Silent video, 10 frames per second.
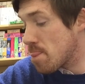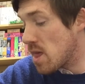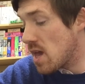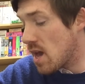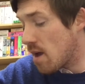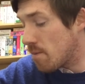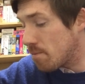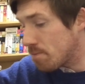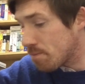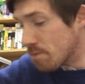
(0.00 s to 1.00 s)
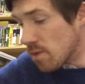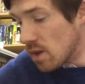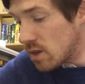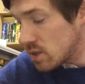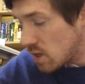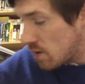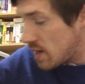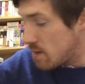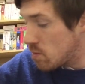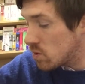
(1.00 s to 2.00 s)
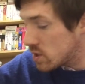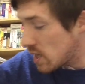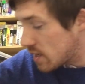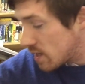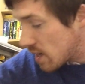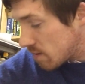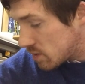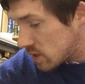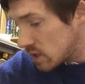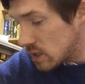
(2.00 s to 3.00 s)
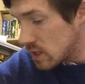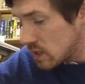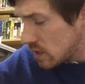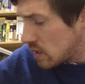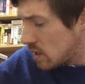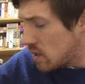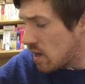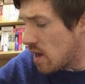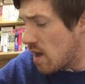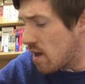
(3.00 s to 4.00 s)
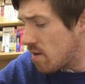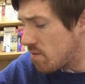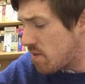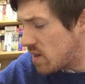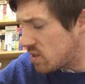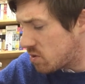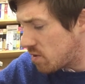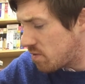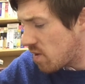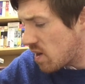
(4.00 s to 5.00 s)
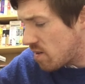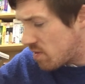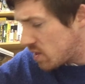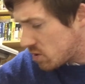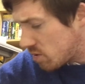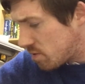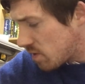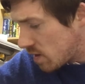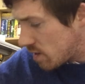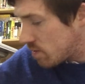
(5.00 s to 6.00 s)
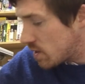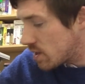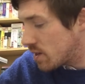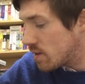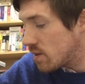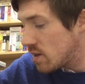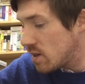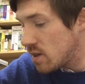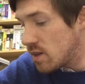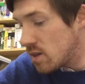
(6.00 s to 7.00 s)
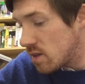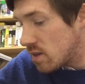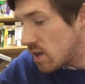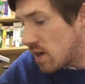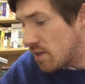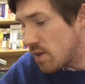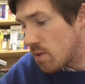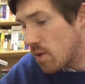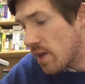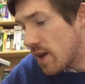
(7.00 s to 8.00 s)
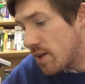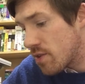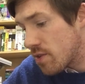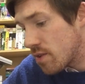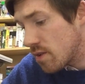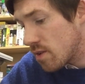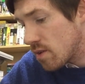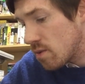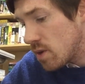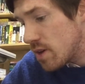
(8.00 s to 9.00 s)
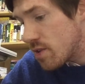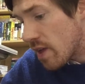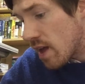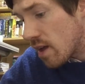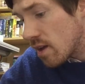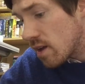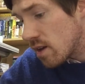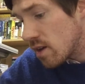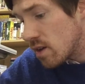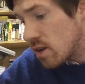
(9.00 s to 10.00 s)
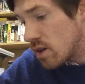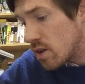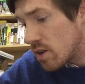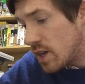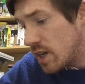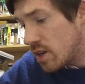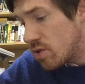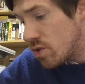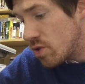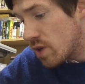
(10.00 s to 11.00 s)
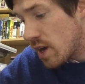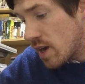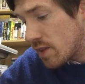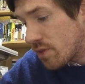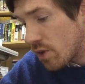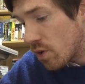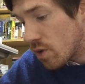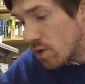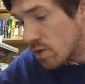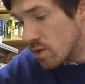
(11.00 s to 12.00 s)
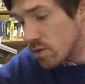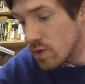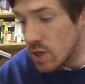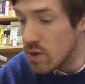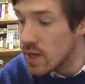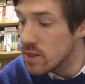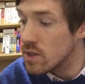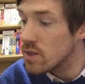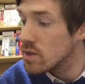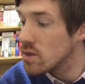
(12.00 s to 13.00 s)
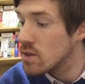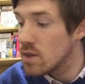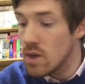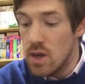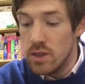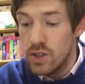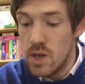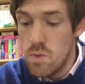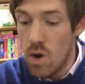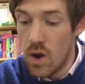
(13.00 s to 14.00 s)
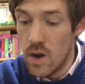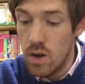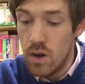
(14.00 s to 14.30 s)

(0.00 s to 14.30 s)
Yeah. So any more Saturn games? Virtua Fighter, fucking hell. I don't know what that is. What is that? Regretto. Regret. Do you know what?